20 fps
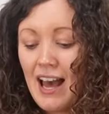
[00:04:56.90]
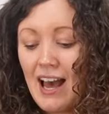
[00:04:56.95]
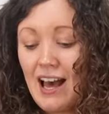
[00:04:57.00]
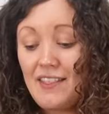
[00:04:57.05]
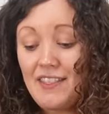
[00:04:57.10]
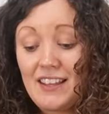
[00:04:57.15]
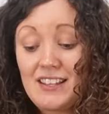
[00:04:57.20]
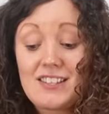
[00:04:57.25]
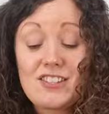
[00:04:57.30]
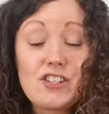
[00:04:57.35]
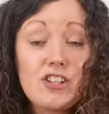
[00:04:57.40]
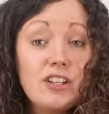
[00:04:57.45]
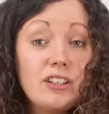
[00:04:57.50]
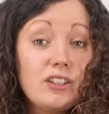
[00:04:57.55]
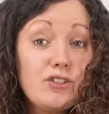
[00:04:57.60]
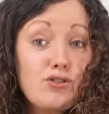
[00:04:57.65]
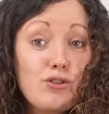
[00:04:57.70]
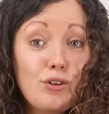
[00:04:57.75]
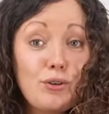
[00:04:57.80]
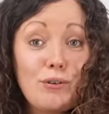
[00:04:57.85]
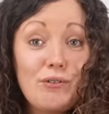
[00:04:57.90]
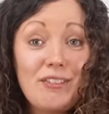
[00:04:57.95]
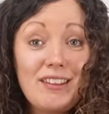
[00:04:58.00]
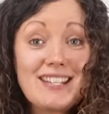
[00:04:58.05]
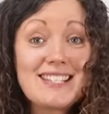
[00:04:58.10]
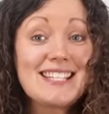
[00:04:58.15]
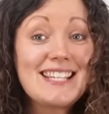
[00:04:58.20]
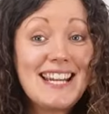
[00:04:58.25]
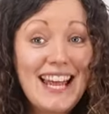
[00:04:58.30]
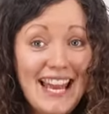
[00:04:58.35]
And that's certainly true of
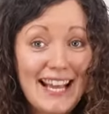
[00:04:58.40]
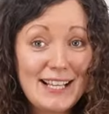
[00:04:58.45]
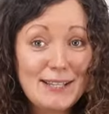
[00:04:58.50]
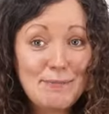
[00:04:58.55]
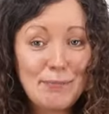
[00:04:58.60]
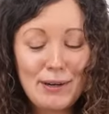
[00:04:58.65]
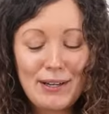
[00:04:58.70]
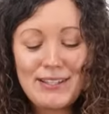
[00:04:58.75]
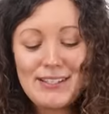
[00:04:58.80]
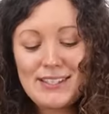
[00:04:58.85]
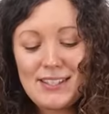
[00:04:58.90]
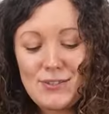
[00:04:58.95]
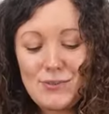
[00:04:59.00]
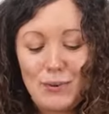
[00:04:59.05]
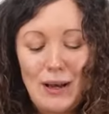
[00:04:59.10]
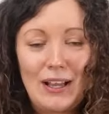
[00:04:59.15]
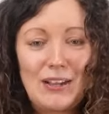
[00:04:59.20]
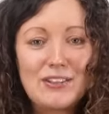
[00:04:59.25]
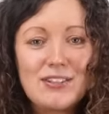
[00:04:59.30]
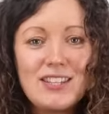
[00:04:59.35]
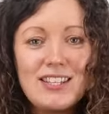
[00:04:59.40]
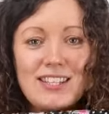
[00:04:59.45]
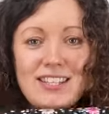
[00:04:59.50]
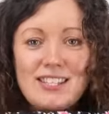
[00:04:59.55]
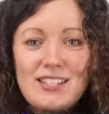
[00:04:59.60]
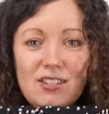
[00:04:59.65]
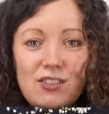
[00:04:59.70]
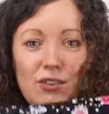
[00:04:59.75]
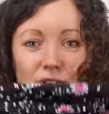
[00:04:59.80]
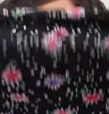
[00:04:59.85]
this next print as well. So this
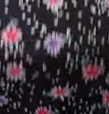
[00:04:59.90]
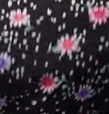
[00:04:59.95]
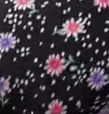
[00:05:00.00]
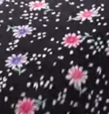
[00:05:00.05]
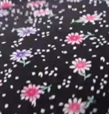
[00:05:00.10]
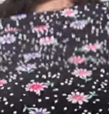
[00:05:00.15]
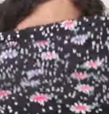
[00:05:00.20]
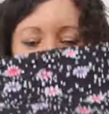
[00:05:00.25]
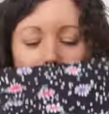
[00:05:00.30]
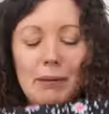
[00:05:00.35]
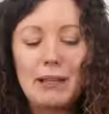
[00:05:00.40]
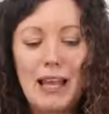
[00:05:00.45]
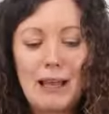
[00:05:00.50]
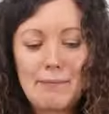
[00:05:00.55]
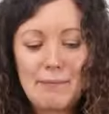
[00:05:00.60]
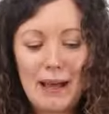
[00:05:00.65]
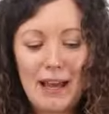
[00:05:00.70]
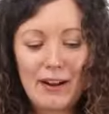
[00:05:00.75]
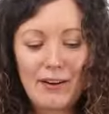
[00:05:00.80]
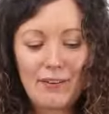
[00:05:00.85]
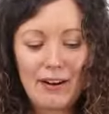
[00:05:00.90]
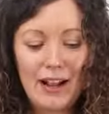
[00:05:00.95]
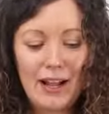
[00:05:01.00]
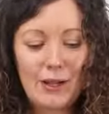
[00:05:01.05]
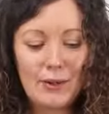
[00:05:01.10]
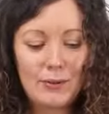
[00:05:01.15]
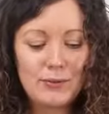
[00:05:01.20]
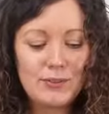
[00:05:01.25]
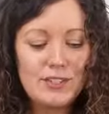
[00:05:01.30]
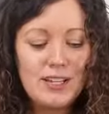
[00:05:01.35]
is another one with a black
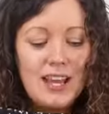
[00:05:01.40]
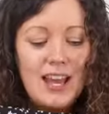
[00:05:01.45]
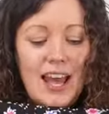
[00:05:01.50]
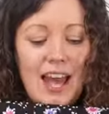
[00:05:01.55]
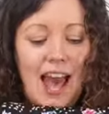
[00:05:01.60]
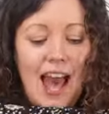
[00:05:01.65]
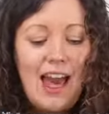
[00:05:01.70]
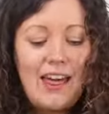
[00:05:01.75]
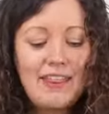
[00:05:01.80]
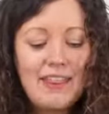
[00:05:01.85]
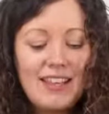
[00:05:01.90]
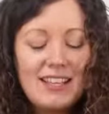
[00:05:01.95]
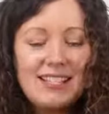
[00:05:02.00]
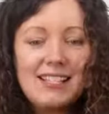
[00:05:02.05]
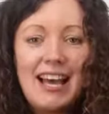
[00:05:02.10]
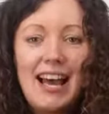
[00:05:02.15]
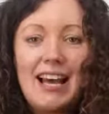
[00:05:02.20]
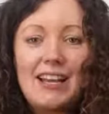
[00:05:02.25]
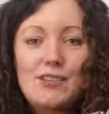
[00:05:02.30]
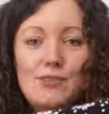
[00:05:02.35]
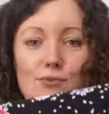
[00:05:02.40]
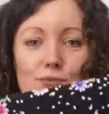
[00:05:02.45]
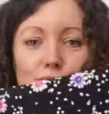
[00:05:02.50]
background, and this has